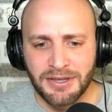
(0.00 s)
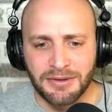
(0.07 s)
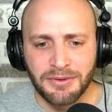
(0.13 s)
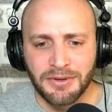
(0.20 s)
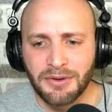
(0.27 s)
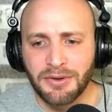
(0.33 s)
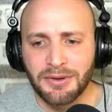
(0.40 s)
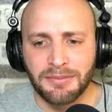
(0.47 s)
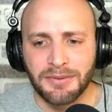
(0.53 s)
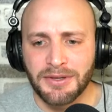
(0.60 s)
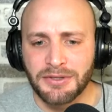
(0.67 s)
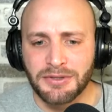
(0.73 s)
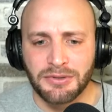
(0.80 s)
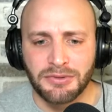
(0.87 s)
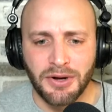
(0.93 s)
They really only
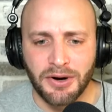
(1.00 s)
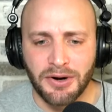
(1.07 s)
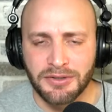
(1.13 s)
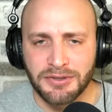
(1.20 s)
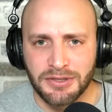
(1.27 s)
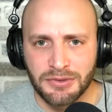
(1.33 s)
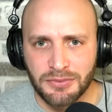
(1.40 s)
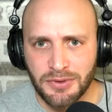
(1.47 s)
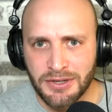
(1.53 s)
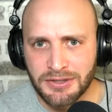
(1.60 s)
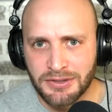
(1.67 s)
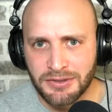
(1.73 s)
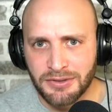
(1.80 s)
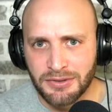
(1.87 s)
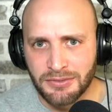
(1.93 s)
play two guards. It's
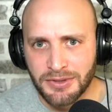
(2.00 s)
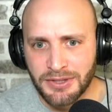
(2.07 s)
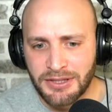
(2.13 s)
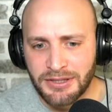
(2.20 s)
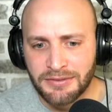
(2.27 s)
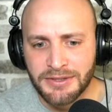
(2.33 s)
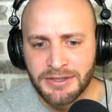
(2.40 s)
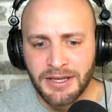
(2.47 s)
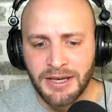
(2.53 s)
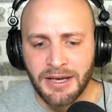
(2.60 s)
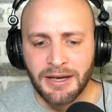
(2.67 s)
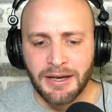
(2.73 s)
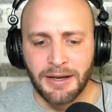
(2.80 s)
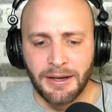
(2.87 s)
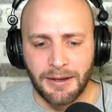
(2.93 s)
Russell and Reeves.
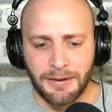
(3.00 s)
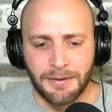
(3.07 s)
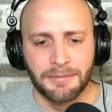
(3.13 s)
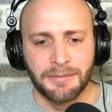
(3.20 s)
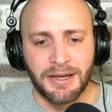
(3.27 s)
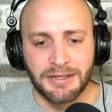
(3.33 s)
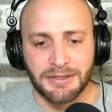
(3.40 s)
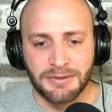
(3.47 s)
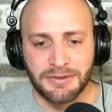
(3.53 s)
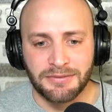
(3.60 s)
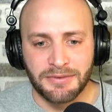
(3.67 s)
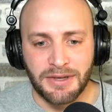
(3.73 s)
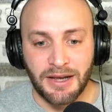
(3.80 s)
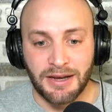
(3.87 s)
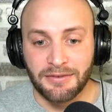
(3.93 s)
As
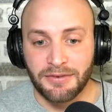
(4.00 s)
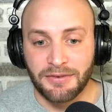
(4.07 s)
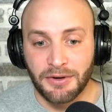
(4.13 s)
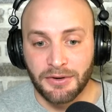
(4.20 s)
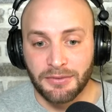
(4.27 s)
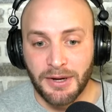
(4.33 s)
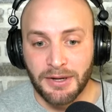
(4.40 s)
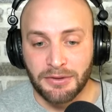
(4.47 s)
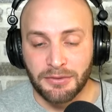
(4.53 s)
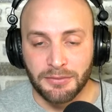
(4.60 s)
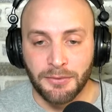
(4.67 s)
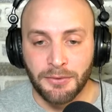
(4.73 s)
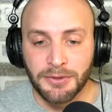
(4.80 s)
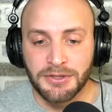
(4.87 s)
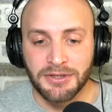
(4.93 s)
we've kind of heard about the
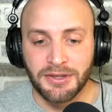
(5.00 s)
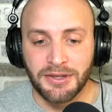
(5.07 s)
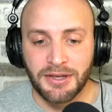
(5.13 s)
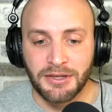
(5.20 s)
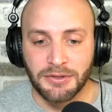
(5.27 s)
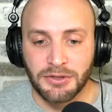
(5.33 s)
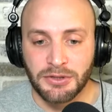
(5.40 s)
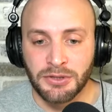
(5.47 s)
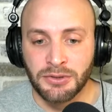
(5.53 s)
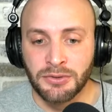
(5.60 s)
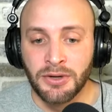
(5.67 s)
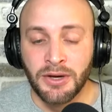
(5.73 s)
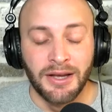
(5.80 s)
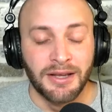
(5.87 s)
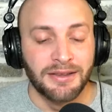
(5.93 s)
reports of the Lakers
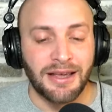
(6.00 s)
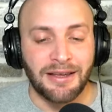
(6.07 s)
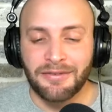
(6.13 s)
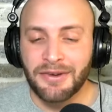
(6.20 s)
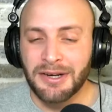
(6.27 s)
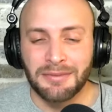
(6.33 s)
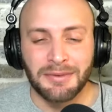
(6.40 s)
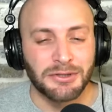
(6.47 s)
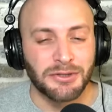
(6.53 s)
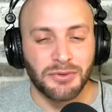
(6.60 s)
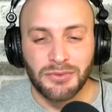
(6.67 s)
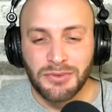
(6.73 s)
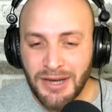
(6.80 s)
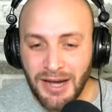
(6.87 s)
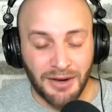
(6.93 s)
too, they very much
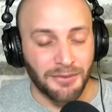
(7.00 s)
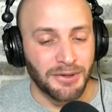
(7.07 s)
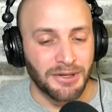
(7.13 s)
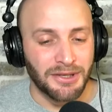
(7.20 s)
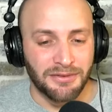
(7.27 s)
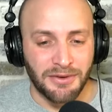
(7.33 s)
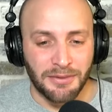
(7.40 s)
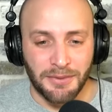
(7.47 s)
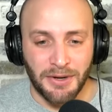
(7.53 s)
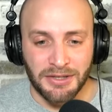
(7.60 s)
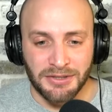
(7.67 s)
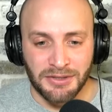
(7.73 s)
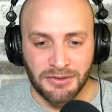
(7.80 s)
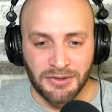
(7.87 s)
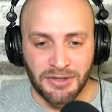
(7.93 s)
do not want to give up
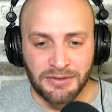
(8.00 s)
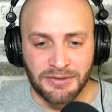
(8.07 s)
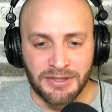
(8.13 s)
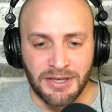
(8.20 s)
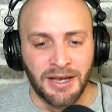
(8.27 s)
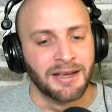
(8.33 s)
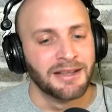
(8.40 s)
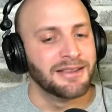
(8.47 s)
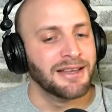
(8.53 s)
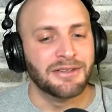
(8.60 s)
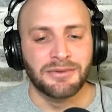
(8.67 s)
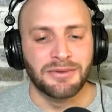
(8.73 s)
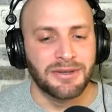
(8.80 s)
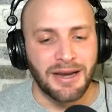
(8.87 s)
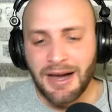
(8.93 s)
Austin Reeves. They
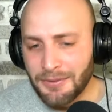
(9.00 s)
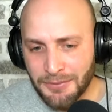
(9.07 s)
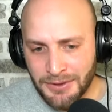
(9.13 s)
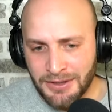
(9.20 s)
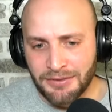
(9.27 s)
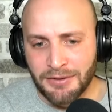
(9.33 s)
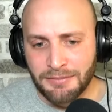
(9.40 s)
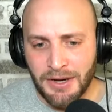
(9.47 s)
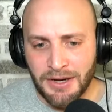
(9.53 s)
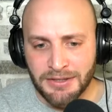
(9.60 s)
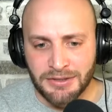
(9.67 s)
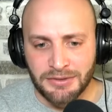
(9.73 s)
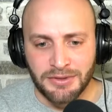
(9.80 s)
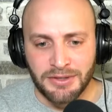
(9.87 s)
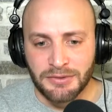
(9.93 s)
do not want to give up
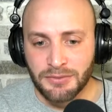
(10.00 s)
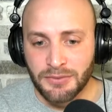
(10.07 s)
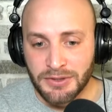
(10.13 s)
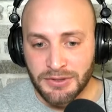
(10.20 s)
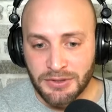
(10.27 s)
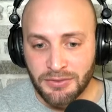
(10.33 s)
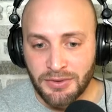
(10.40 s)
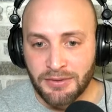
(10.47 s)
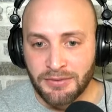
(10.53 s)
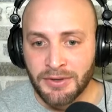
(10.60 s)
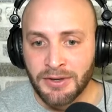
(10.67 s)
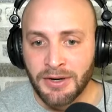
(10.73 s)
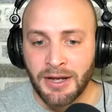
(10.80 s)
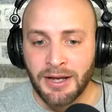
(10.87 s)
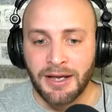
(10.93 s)
Austin Reeves
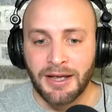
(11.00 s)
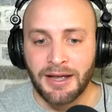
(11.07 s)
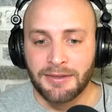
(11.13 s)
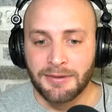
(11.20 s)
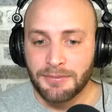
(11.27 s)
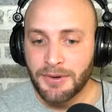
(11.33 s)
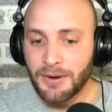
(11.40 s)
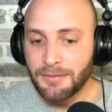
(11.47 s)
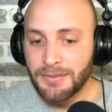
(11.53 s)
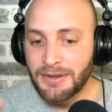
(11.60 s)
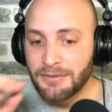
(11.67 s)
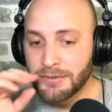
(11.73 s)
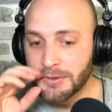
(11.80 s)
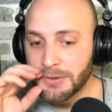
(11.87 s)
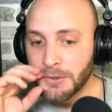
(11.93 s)
whatsoever. And the problem
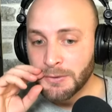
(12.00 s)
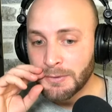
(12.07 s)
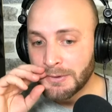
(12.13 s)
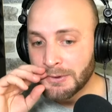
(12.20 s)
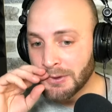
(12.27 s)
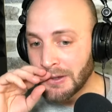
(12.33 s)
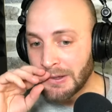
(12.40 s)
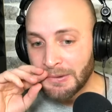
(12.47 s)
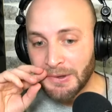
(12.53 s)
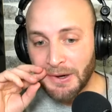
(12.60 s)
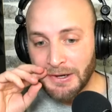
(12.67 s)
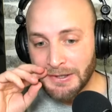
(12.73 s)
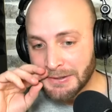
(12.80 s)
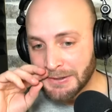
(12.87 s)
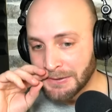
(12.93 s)
even too with trading
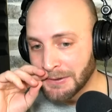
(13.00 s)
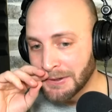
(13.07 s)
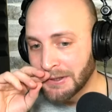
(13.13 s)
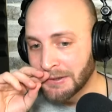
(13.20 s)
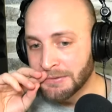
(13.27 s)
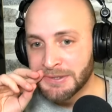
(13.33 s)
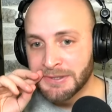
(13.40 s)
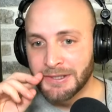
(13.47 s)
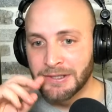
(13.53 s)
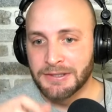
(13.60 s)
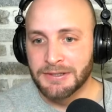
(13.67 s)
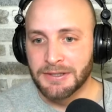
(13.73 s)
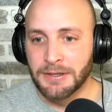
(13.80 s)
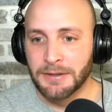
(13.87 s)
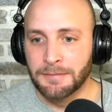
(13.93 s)
Austin Reeves
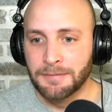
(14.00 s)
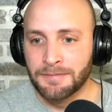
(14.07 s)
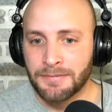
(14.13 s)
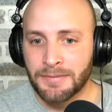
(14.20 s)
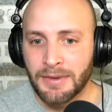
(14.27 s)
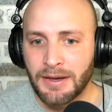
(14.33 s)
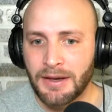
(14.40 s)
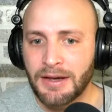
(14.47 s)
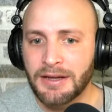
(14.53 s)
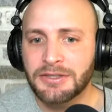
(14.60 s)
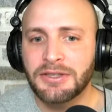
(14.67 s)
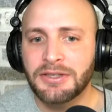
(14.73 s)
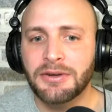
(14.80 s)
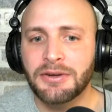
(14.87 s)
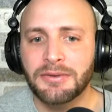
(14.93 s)
is
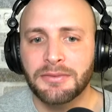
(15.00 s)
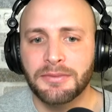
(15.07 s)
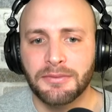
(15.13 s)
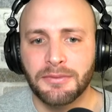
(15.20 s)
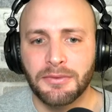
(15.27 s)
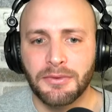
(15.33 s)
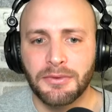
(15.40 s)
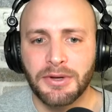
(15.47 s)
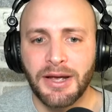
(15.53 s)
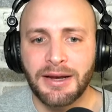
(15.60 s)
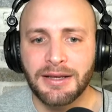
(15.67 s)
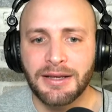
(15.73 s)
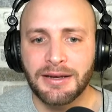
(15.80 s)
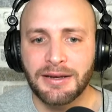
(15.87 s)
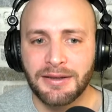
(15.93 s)
actually, you know, we'll
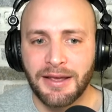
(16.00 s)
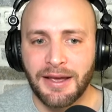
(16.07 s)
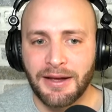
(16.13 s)
kind of get into that.